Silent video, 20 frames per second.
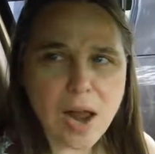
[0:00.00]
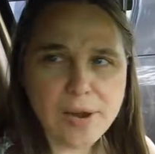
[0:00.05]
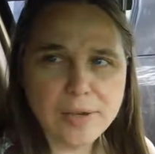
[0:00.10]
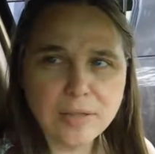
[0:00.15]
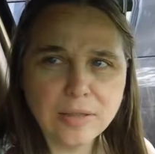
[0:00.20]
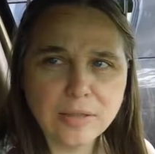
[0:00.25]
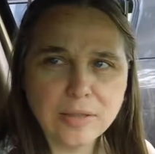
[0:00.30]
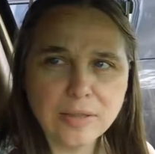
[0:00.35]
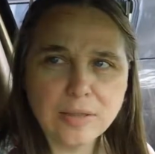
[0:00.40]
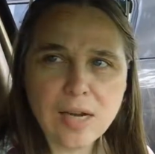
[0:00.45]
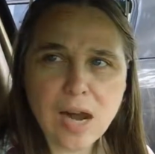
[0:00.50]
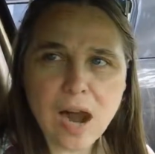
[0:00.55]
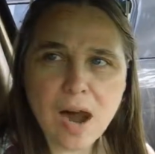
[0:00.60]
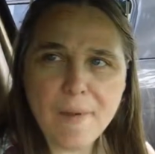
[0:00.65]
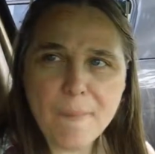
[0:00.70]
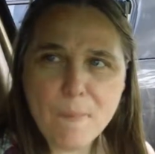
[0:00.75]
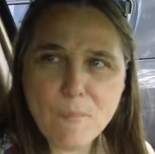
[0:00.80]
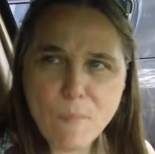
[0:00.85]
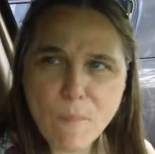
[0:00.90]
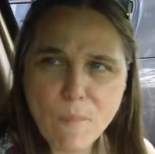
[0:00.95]
I would have remembered
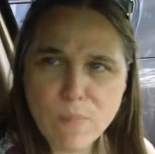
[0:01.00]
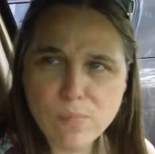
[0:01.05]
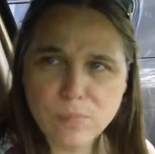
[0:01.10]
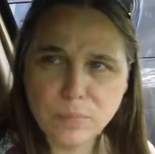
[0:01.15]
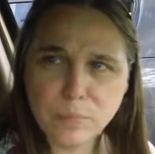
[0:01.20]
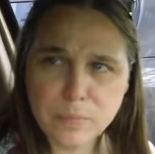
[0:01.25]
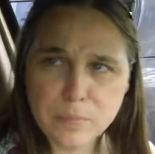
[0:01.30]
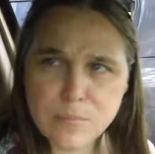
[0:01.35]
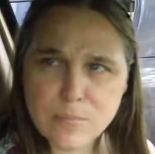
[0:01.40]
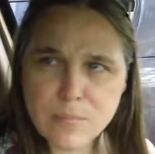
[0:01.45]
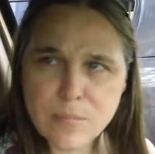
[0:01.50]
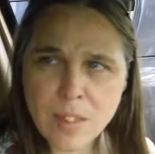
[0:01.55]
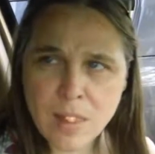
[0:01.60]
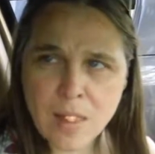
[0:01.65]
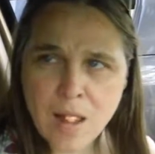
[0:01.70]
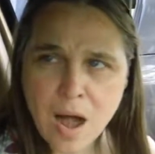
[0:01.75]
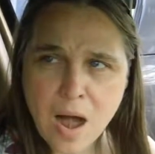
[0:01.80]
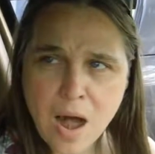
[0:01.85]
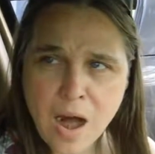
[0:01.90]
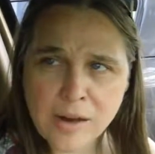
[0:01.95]
that on my own eventually.
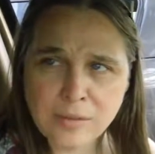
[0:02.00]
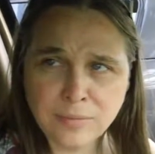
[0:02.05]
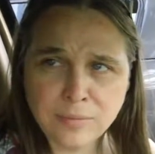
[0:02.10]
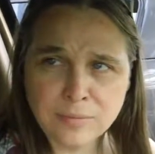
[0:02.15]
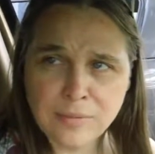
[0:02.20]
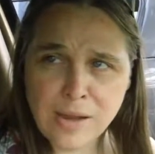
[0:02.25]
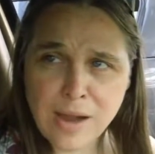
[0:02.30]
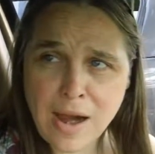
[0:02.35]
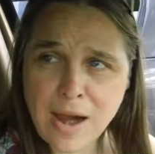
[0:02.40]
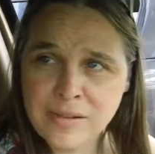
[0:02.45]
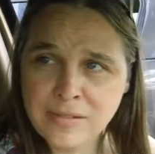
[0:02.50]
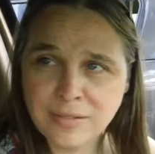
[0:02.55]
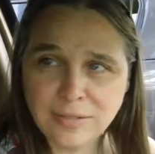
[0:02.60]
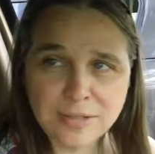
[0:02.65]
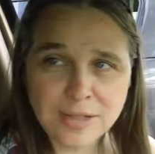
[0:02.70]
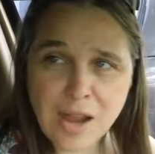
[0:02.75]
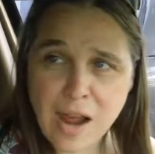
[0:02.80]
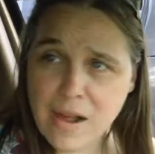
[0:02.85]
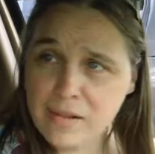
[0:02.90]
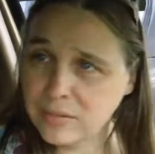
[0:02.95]
But I had
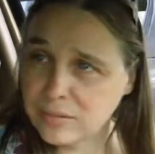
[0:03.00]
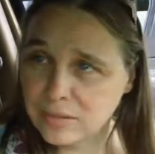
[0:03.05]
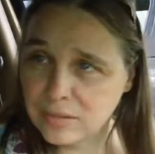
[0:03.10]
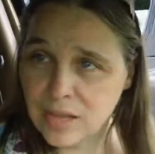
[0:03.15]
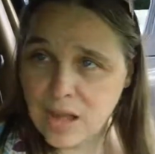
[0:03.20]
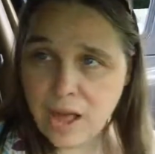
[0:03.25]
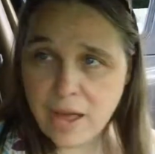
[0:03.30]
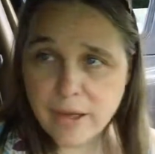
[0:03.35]
forgotten about it,